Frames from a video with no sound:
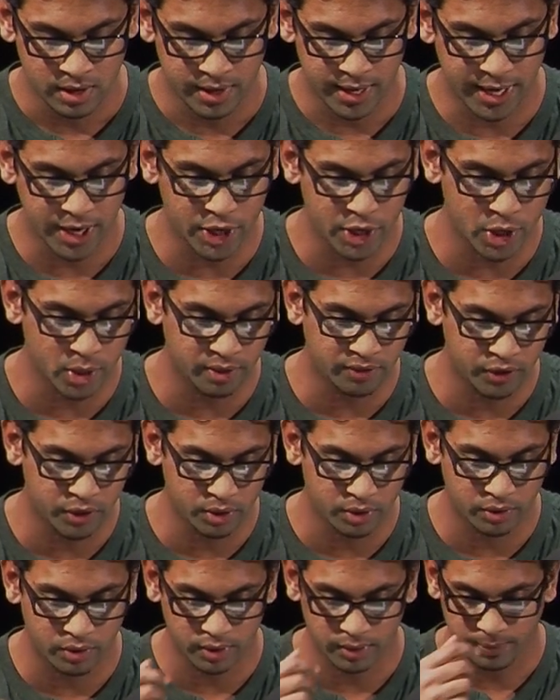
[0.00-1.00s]
Now, I don't know if
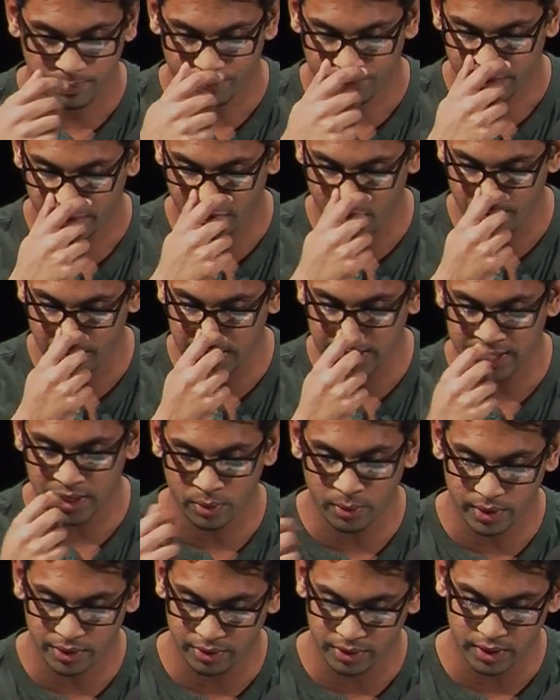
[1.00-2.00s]
you're
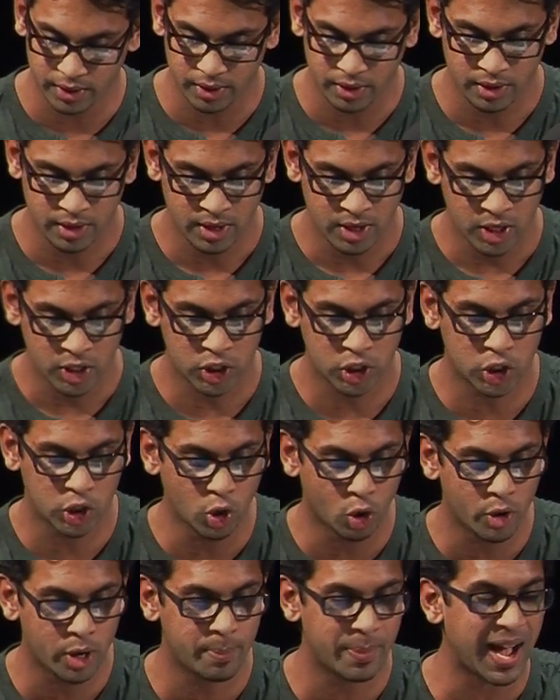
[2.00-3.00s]
familiar with the
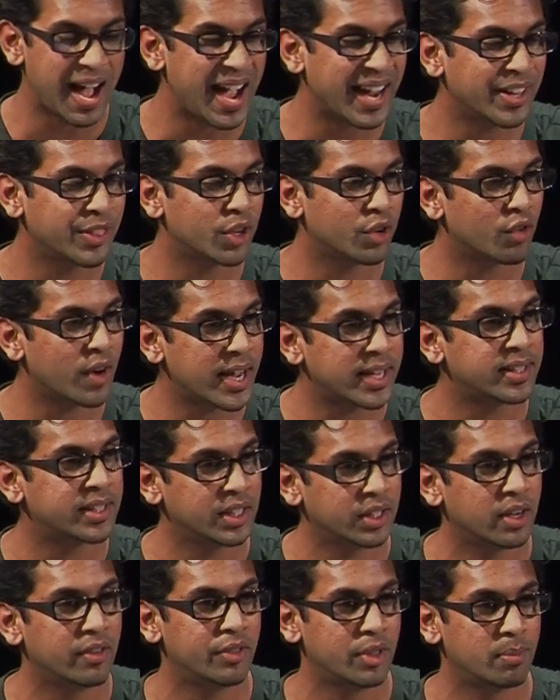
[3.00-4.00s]
story behind the
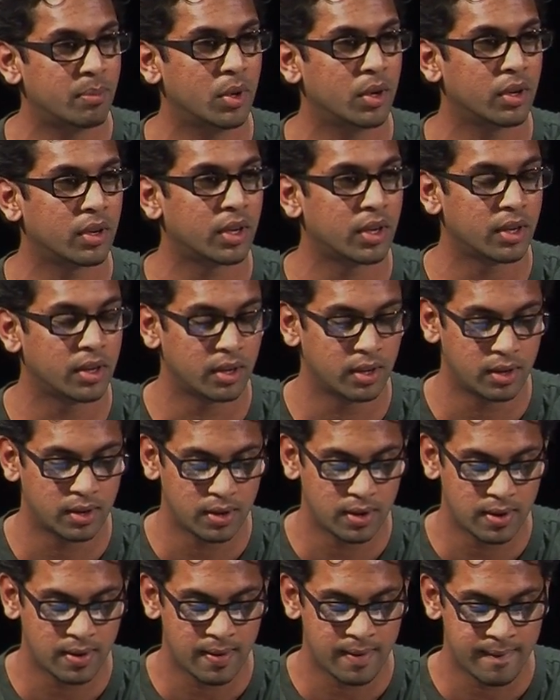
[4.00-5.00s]
writing of the book,
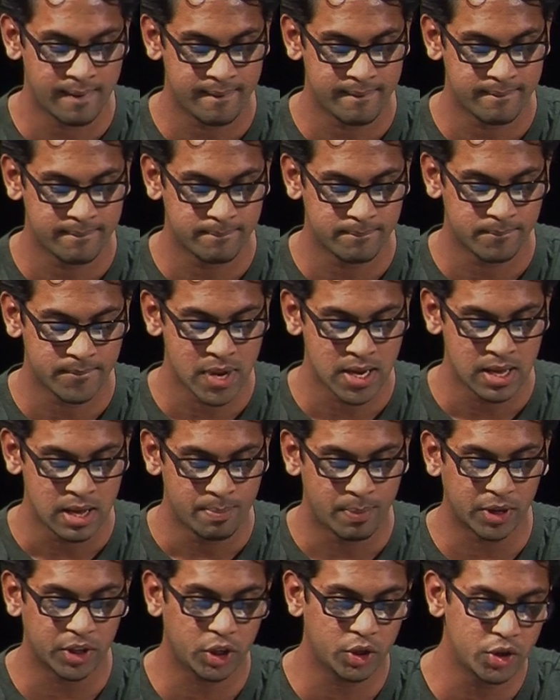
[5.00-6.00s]

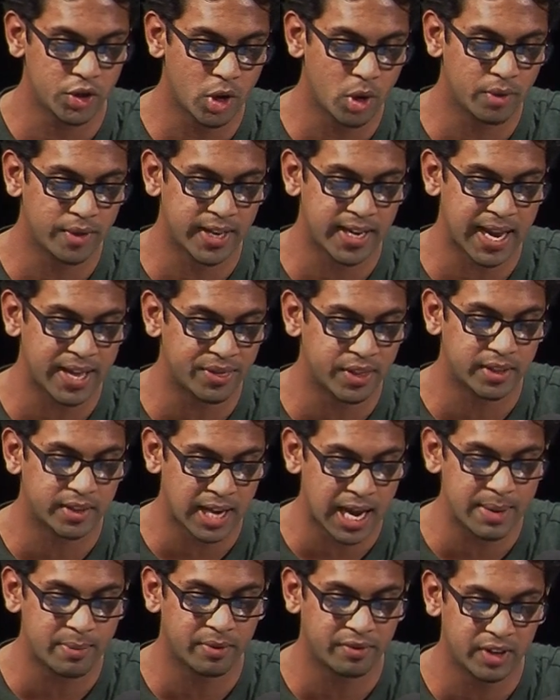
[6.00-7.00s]
but you know that at the
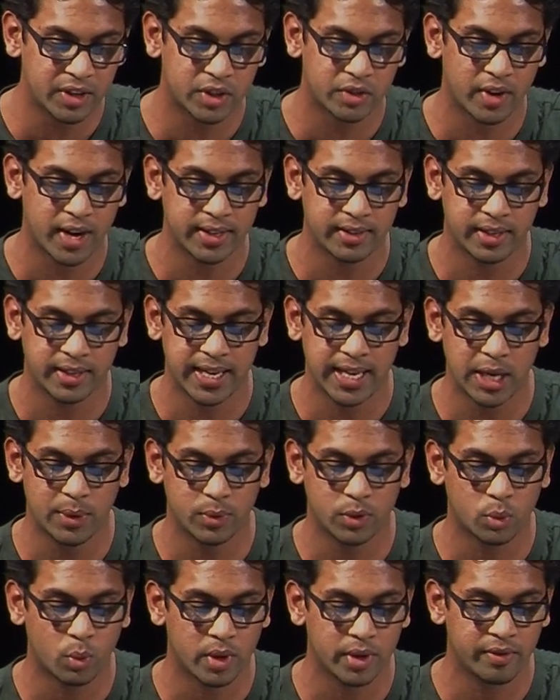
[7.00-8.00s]
time of its writing, he
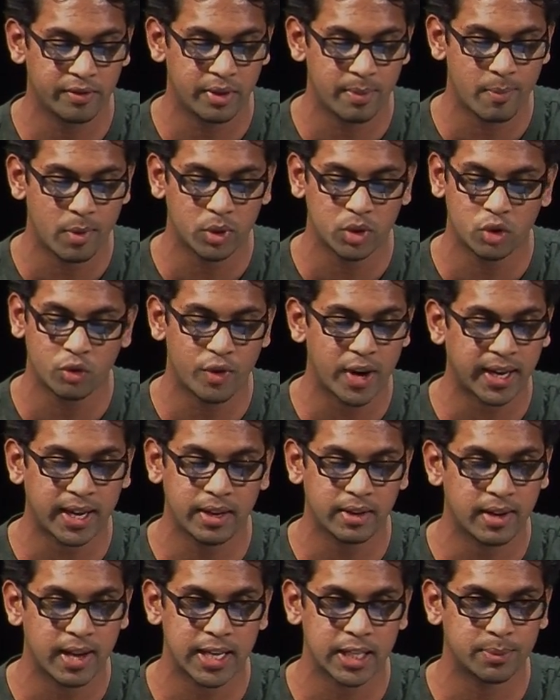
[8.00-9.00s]
was one of the most
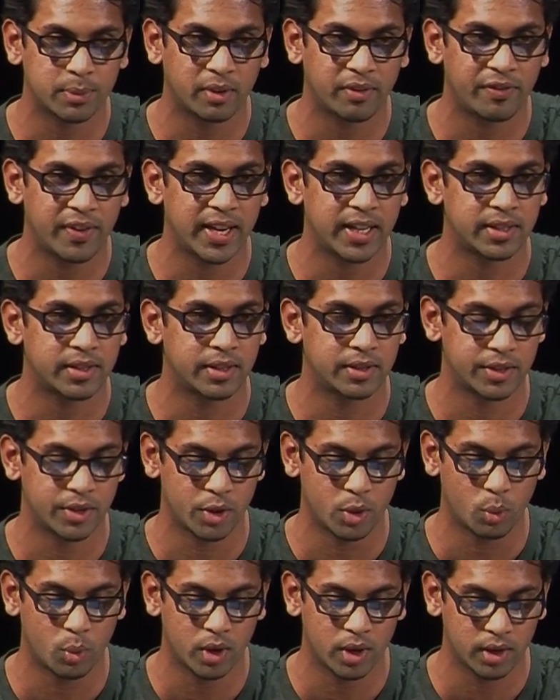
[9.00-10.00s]
recognizable faces
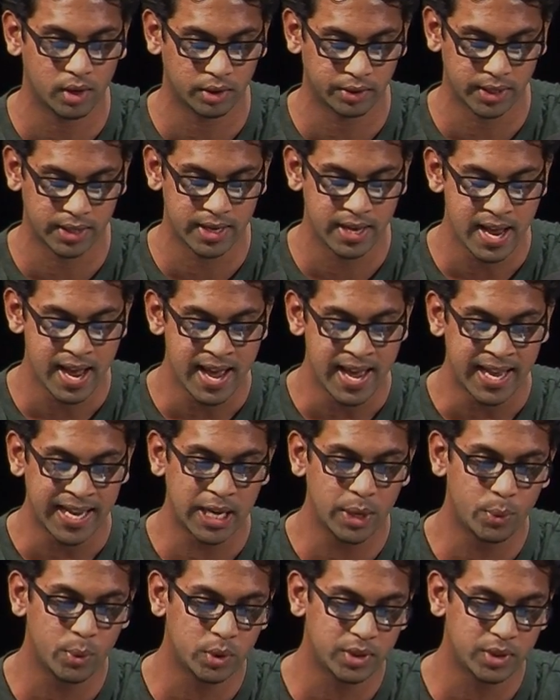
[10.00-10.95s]
in the world, and he